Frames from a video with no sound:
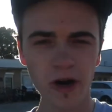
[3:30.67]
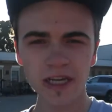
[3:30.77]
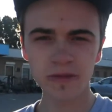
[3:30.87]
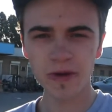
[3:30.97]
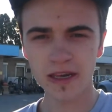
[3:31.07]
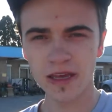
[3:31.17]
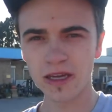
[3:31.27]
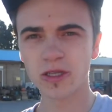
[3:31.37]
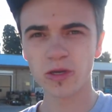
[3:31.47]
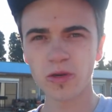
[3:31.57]
bikes back there
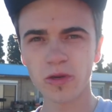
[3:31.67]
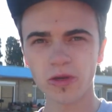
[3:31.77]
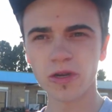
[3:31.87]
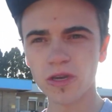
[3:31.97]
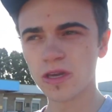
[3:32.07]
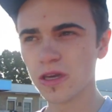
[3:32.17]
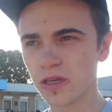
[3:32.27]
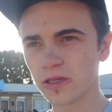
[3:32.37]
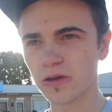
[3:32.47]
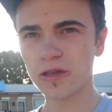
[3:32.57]
too.
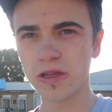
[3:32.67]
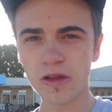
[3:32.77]
Sorry, the